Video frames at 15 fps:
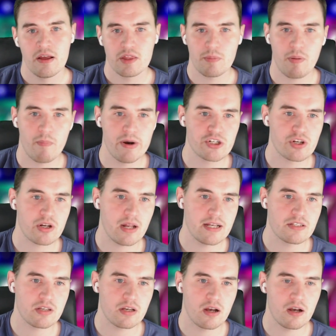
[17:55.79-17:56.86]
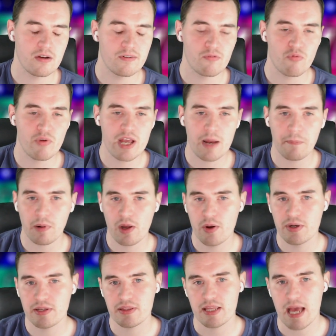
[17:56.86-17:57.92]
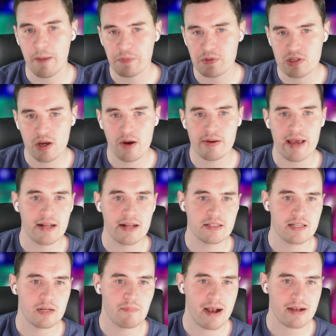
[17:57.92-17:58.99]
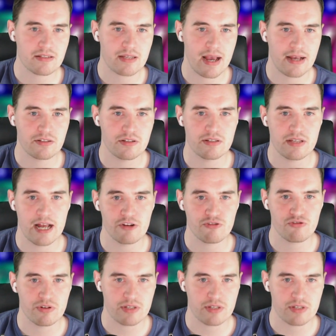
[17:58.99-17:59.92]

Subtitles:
The promotion later re-uploaded the episode, edited Max Caster's entrance